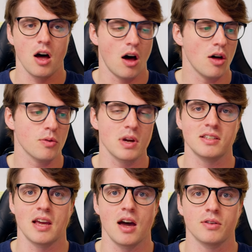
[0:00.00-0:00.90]
all the way
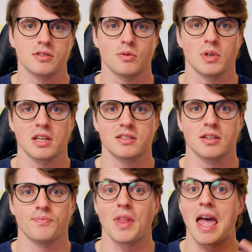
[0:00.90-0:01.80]
down until we get
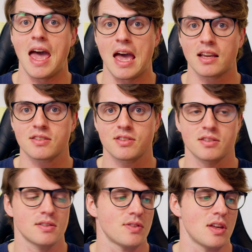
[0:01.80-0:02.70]
to
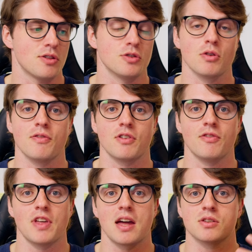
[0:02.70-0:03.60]
x. The derivative
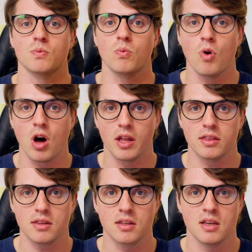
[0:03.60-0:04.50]
of that is 1.